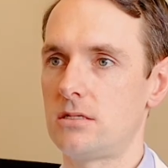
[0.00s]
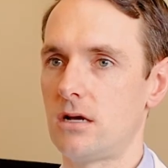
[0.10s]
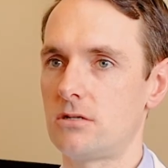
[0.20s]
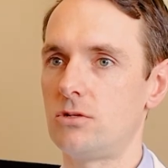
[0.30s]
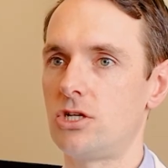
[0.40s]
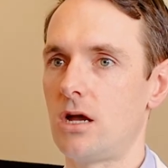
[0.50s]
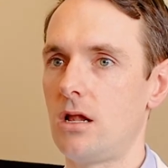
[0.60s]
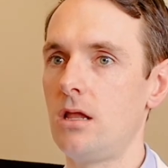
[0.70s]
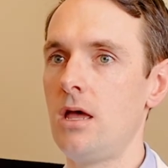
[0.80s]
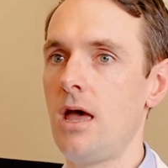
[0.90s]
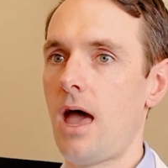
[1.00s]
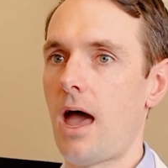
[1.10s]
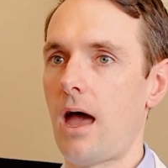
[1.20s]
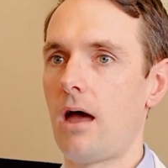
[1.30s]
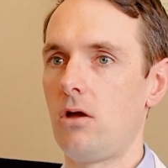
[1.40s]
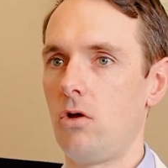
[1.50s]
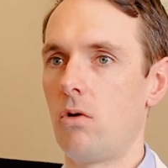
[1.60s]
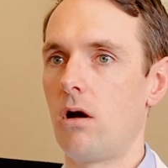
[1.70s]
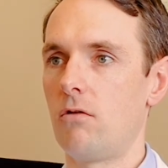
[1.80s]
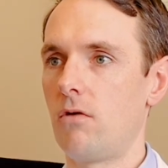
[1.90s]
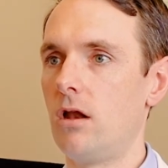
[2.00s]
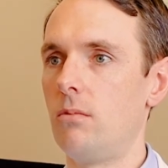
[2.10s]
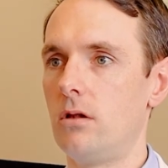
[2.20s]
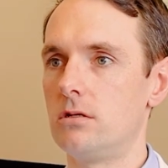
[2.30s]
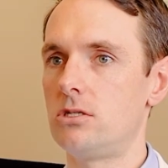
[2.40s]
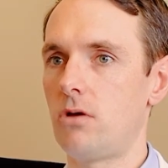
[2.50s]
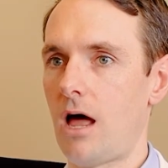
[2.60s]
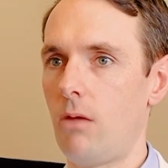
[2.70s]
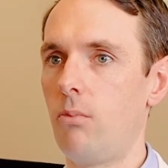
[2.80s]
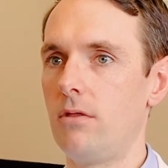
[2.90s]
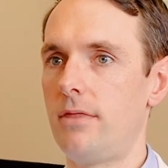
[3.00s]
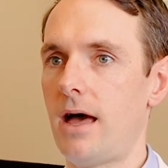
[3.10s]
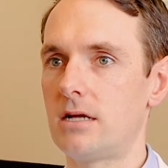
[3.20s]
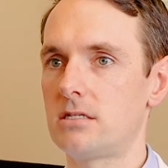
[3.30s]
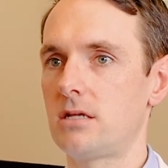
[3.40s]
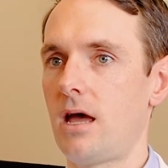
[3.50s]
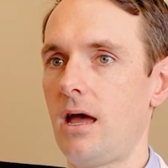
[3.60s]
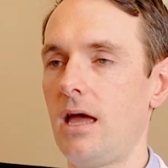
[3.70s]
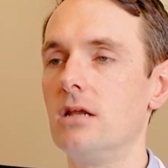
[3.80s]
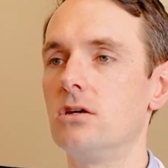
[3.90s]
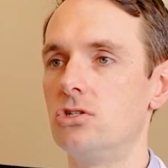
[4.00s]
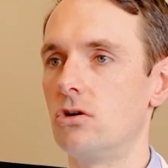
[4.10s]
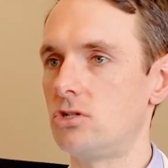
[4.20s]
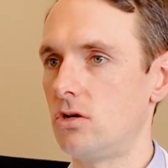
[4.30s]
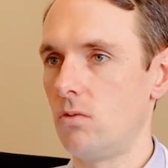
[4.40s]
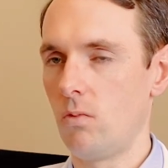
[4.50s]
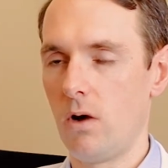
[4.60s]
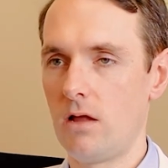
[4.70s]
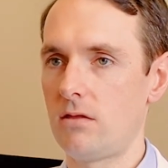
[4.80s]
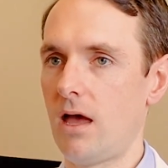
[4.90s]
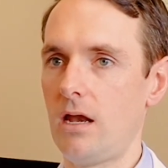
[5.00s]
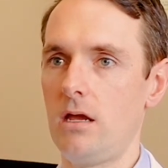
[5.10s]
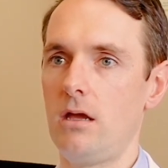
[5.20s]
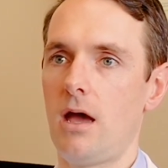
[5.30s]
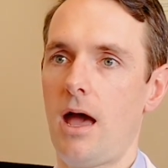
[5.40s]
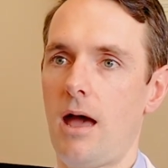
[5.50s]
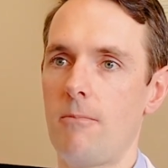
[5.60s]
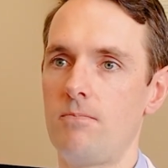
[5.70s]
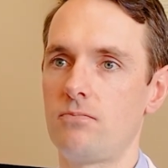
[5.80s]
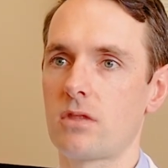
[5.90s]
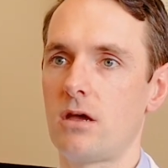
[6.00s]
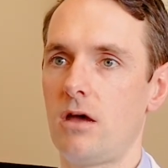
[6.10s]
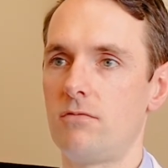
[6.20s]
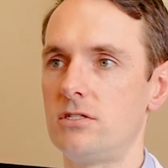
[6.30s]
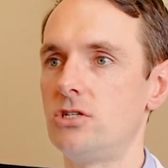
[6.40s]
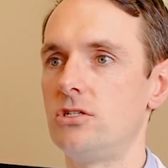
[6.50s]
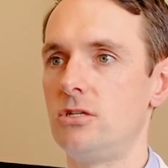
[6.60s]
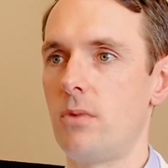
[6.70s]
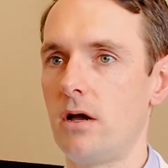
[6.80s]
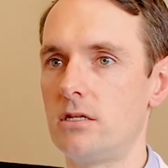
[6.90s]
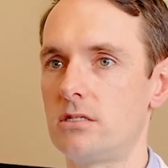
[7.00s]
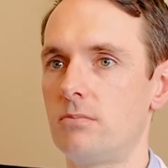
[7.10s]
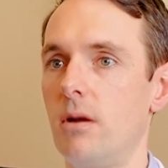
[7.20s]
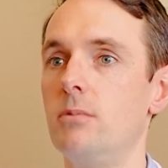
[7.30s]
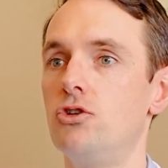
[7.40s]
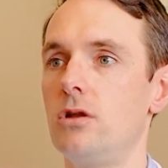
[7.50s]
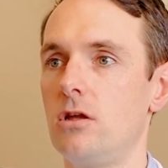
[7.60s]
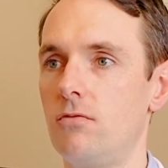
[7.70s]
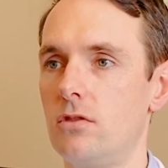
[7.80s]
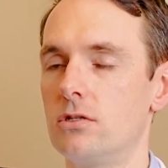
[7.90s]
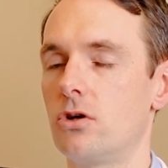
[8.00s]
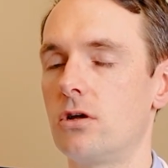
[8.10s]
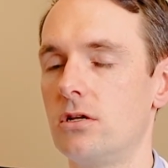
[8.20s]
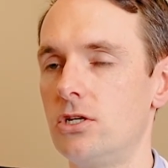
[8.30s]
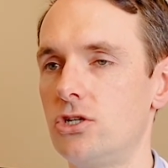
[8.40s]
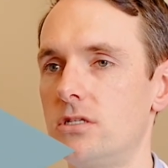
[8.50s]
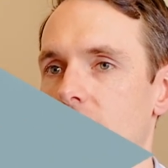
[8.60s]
Dr. Michelle, who are available to help with that in conjunction with any physicians who might be treating you for those sort of conditions